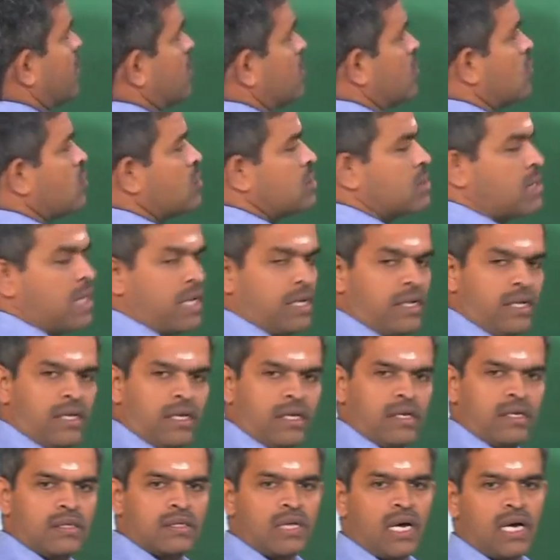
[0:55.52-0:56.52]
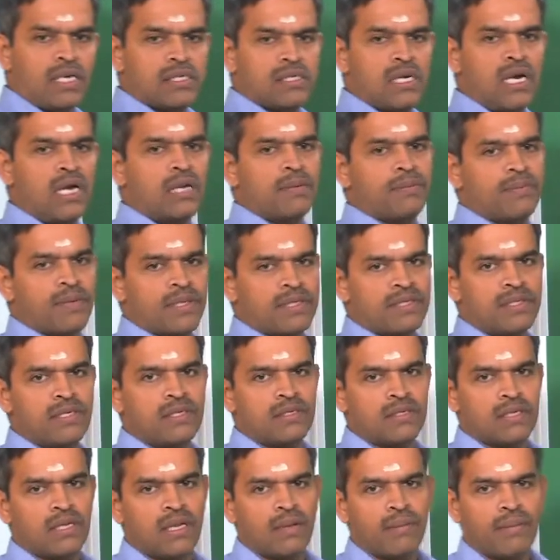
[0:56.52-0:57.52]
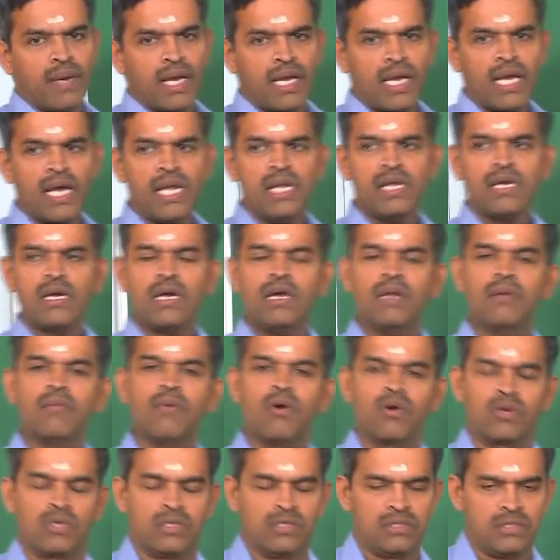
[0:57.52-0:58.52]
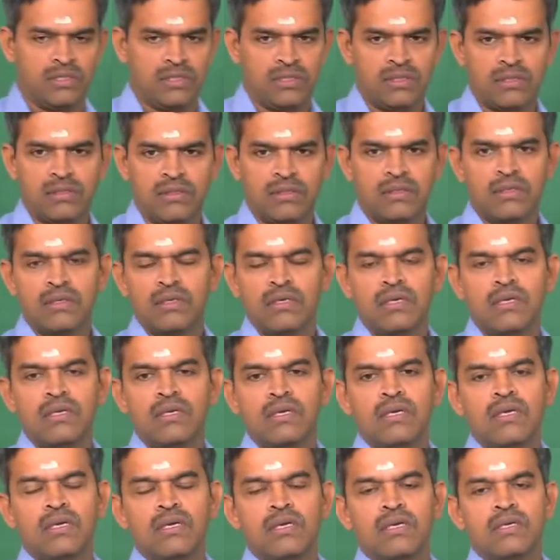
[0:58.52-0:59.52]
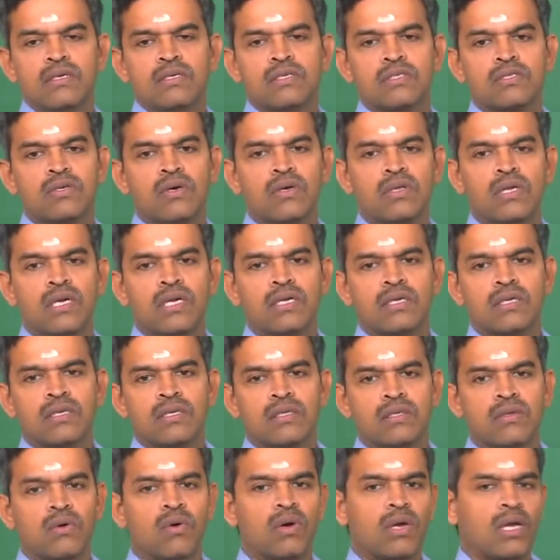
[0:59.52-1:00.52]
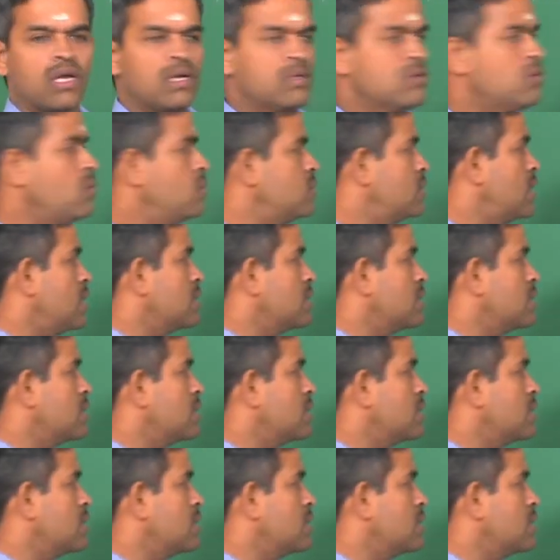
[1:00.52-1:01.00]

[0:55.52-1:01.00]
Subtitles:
to study the hazard present in a mechanical models, so that those